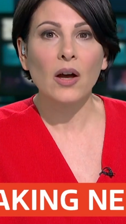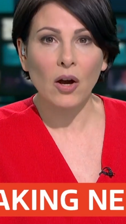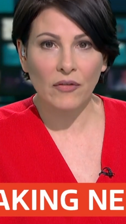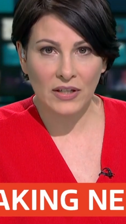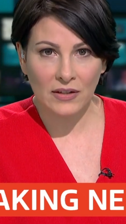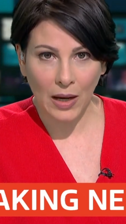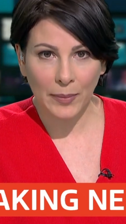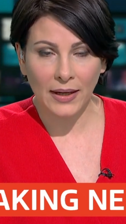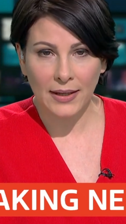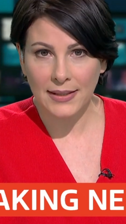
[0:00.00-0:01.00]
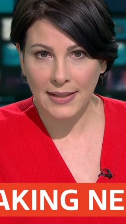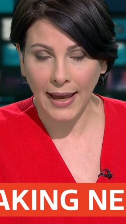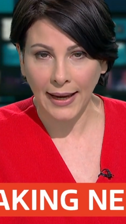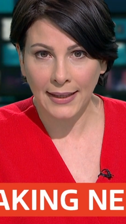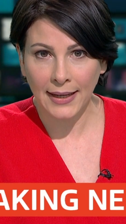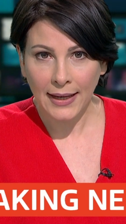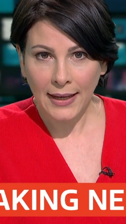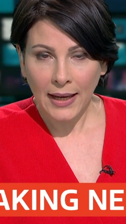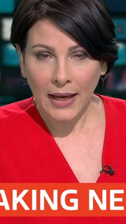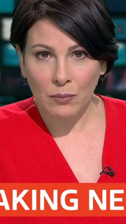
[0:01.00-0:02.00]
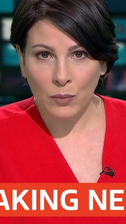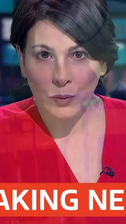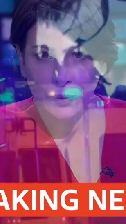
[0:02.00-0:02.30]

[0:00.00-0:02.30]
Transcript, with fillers: of a stabbing attack. Uh, well,